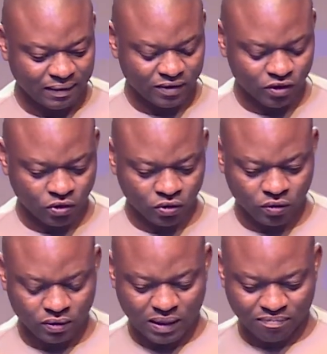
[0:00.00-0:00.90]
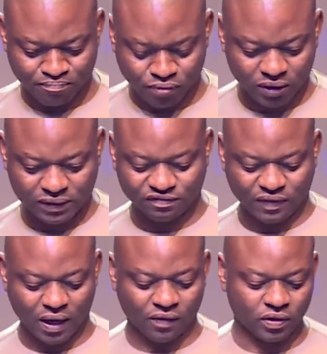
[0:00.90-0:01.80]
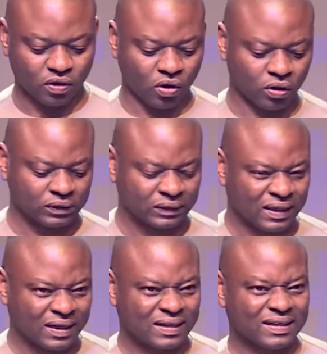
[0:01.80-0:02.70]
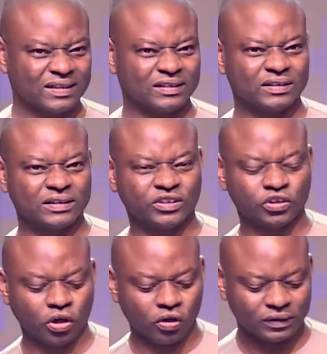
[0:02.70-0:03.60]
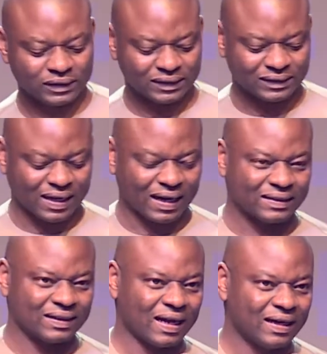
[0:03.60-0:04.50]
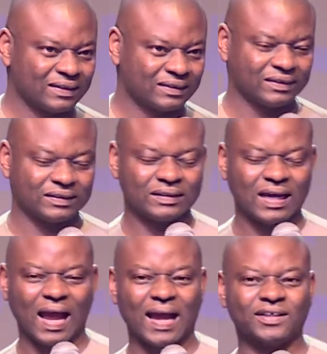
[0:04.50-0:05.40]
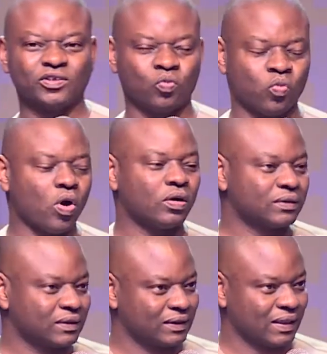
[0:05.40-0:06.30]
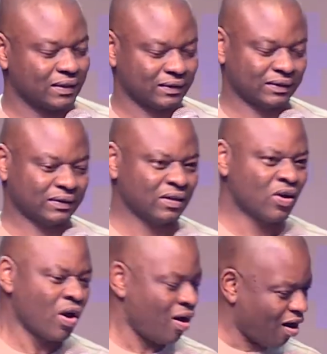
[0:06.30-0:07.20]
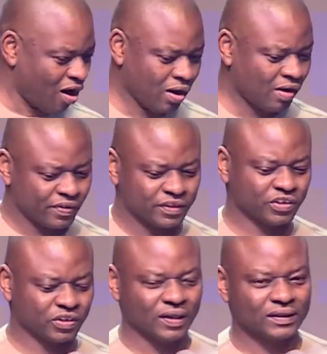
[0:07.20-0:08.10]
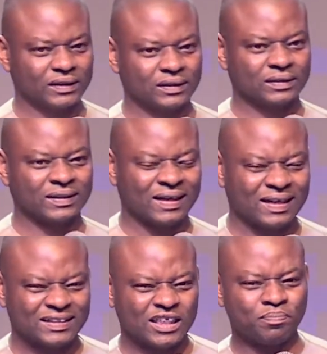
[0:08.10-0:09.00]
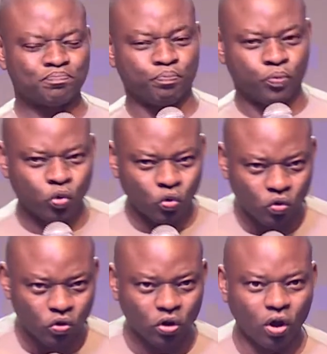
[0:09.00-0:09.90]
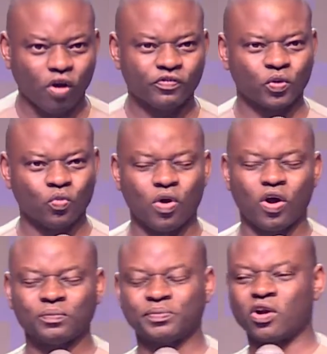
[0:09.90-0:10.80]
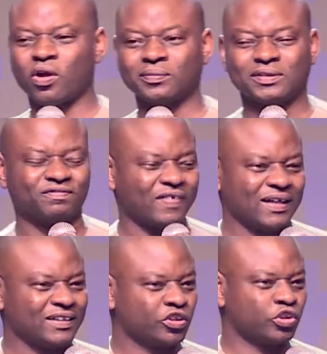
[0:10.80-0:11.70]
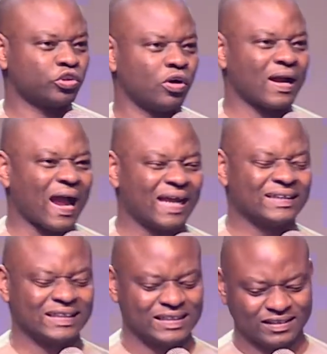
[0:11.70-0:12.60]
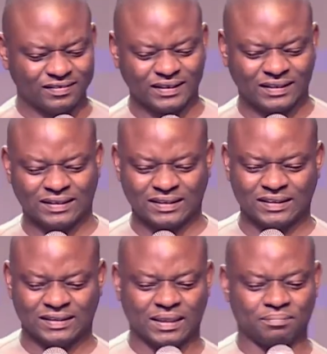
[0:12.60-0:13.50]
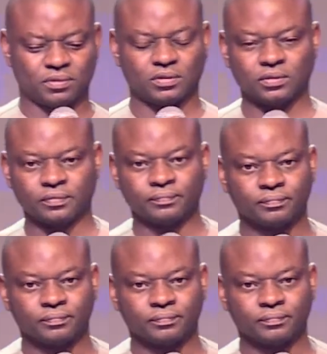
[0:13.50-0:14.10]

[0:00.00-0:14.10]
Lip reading: you know, the burning fire of the Lord, it results in carnality and worldliness. All of a sudden, the pull of the world becomes very strong and irresistible.